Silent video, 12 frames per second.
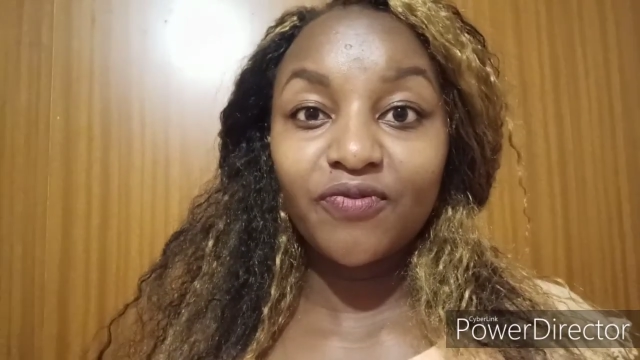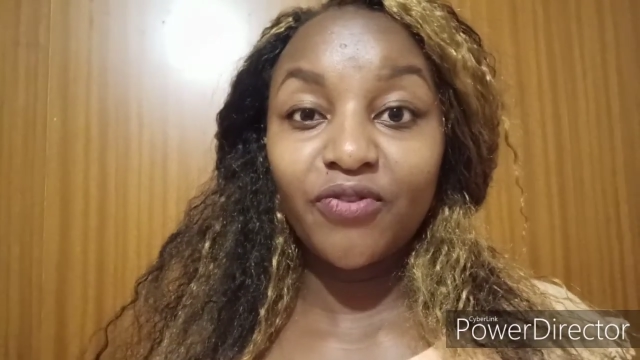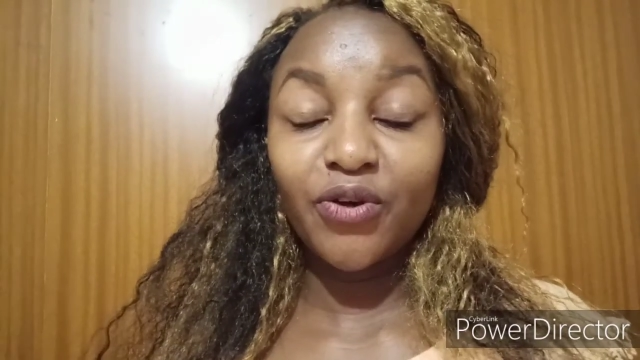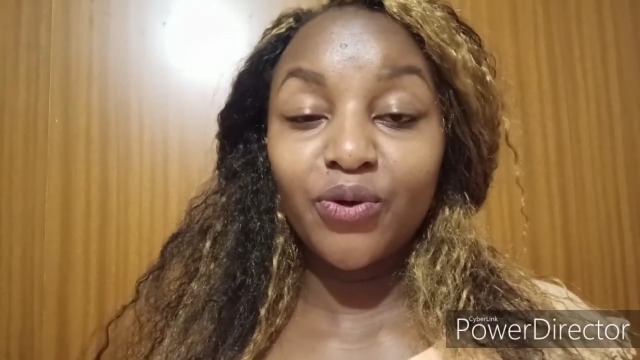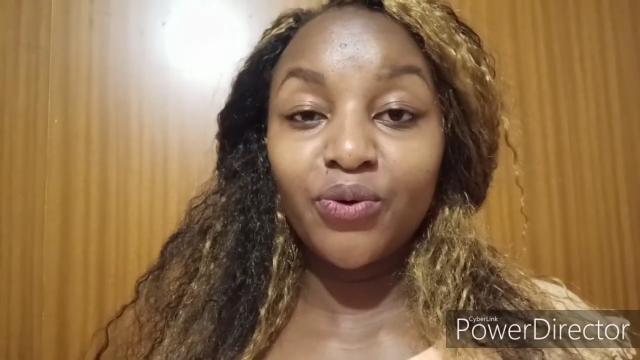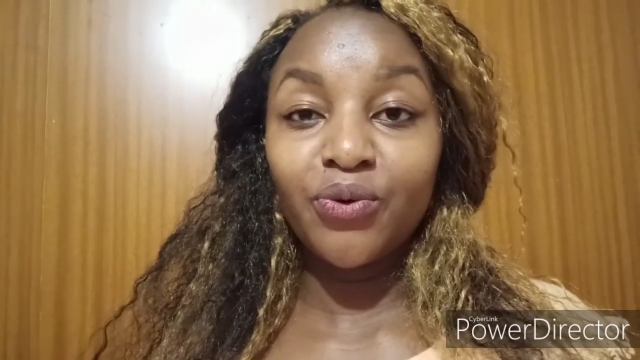
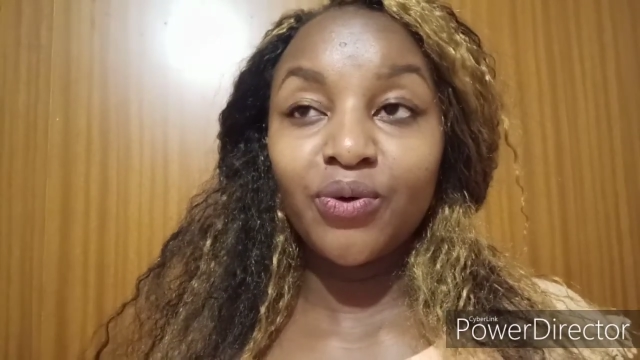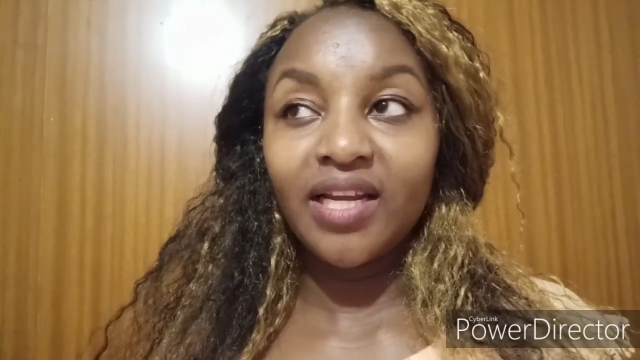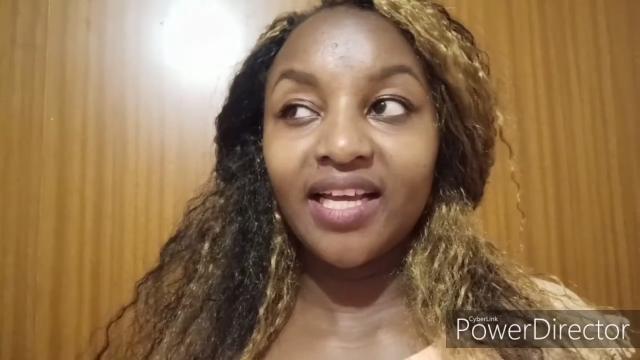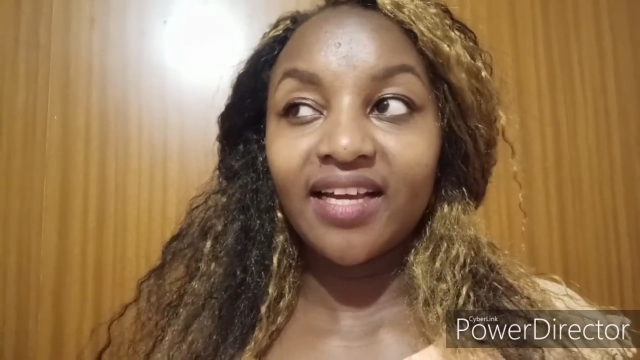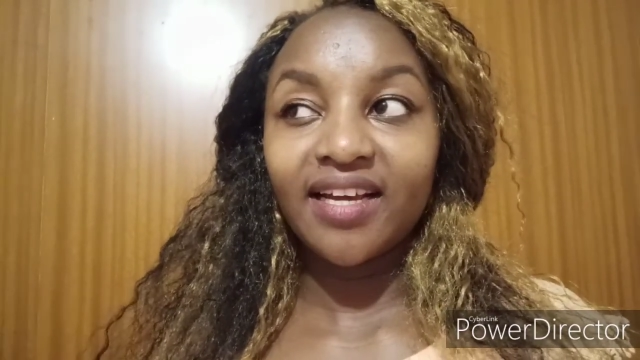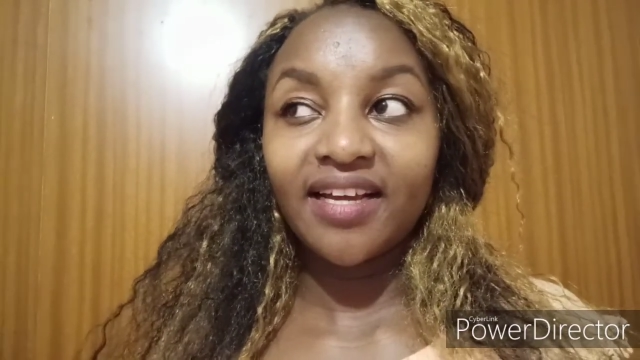for you
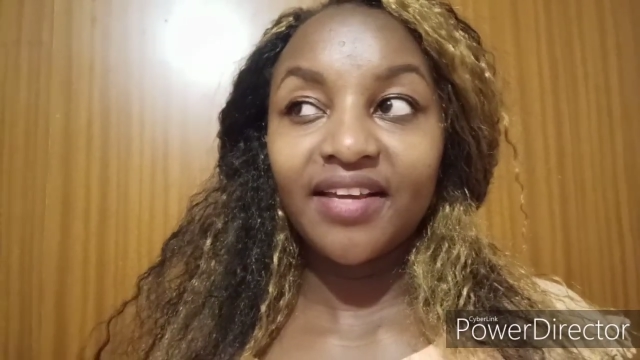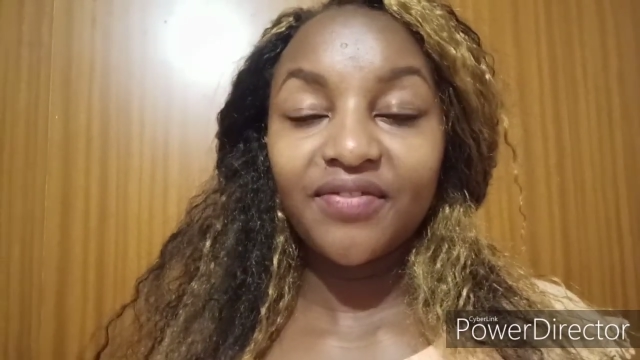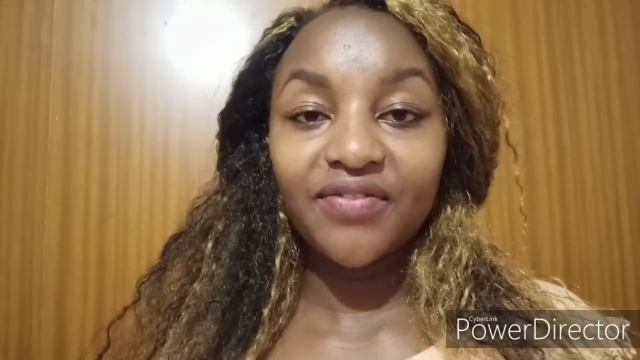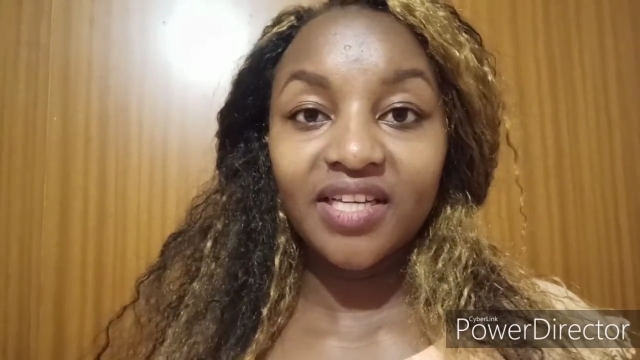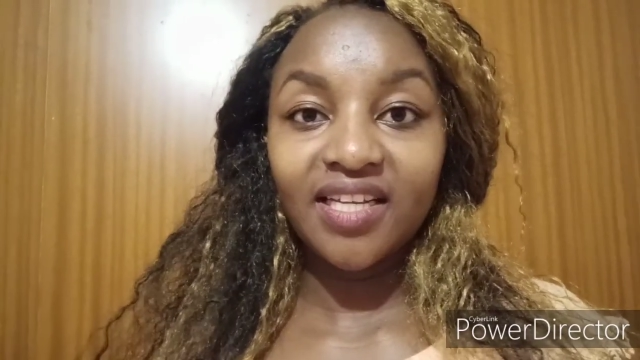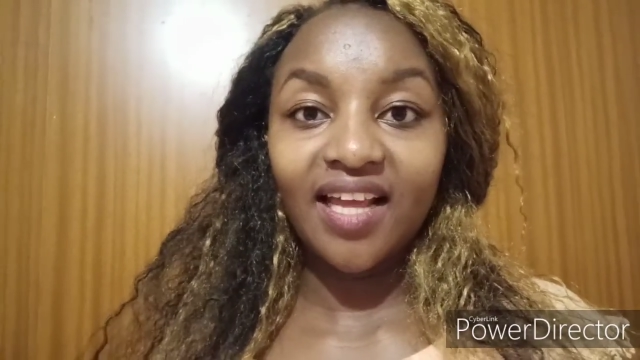like
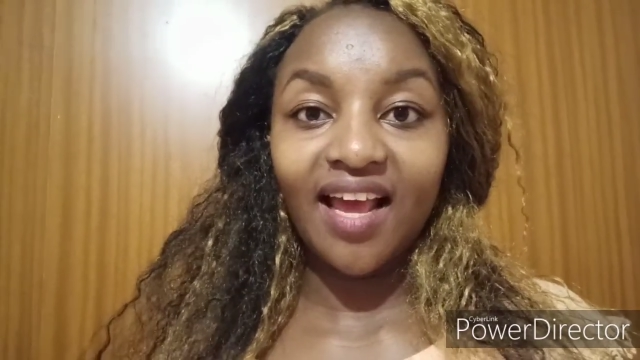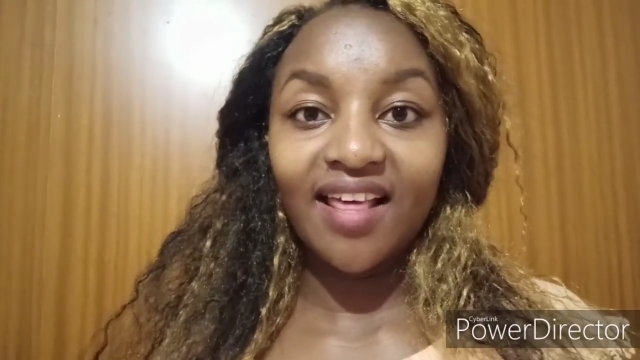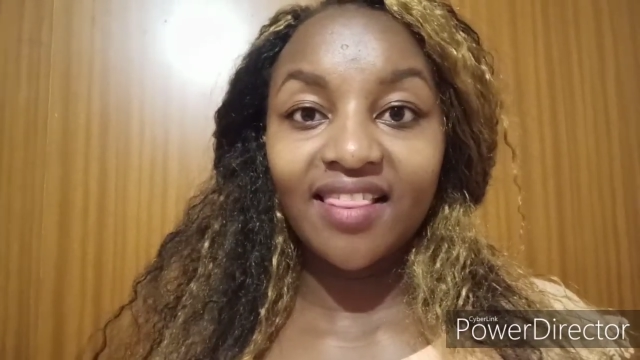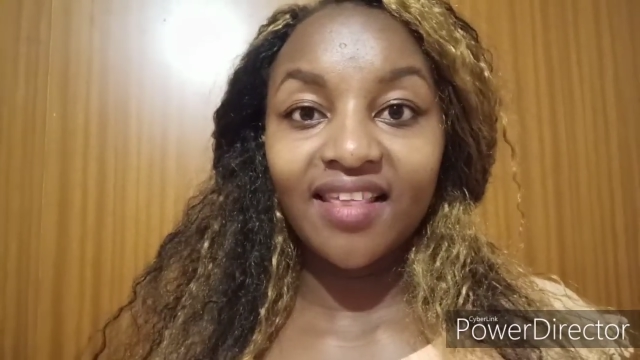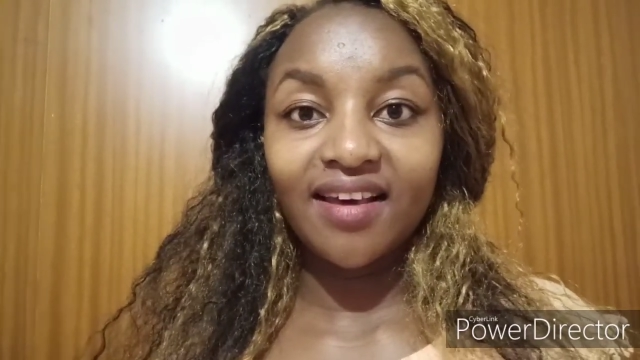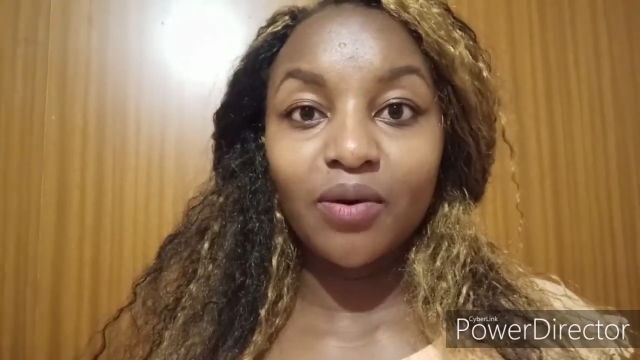every
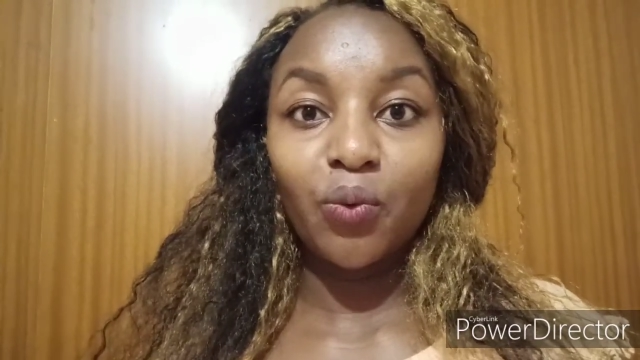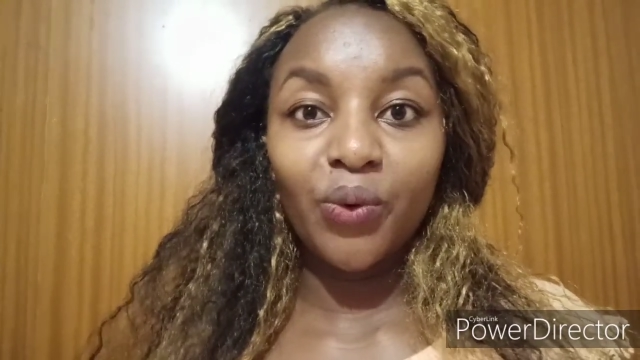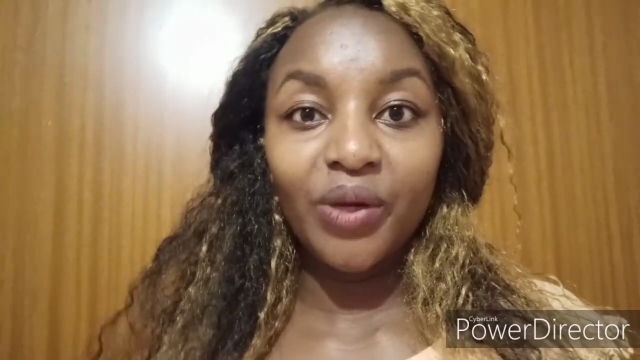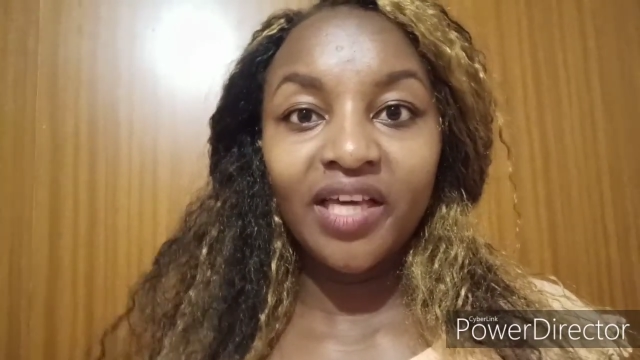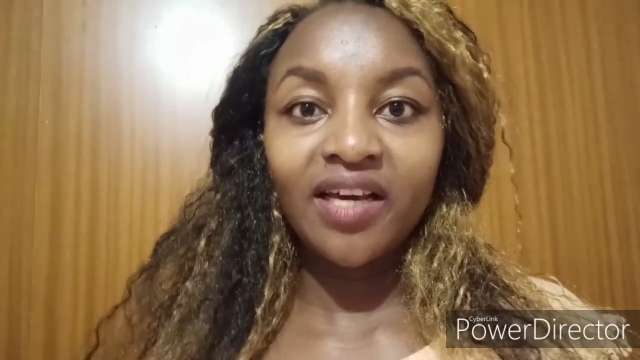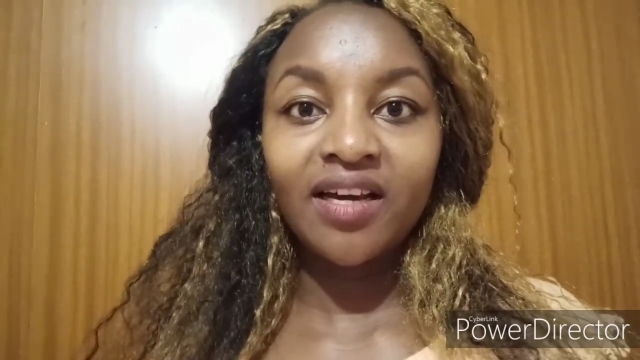other
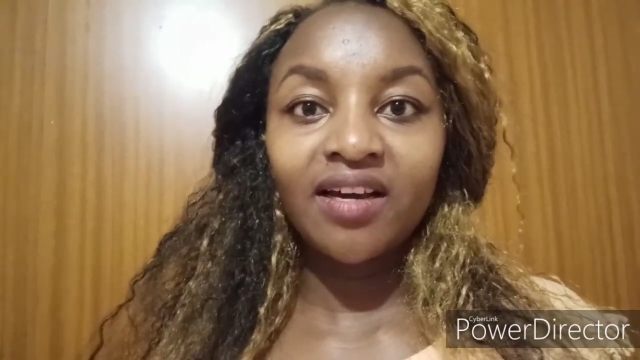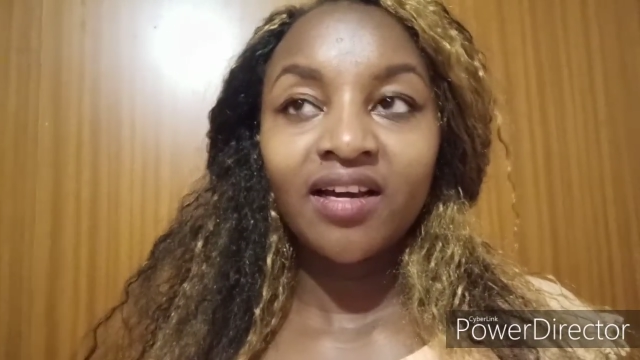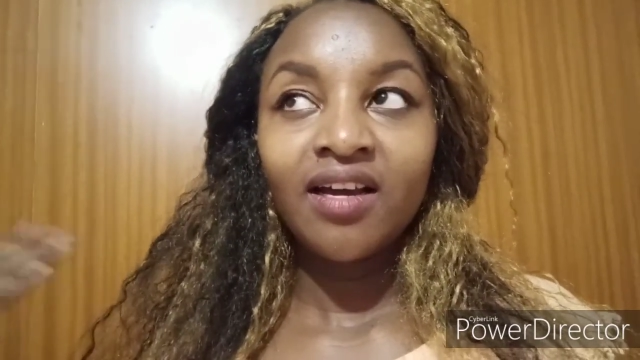week.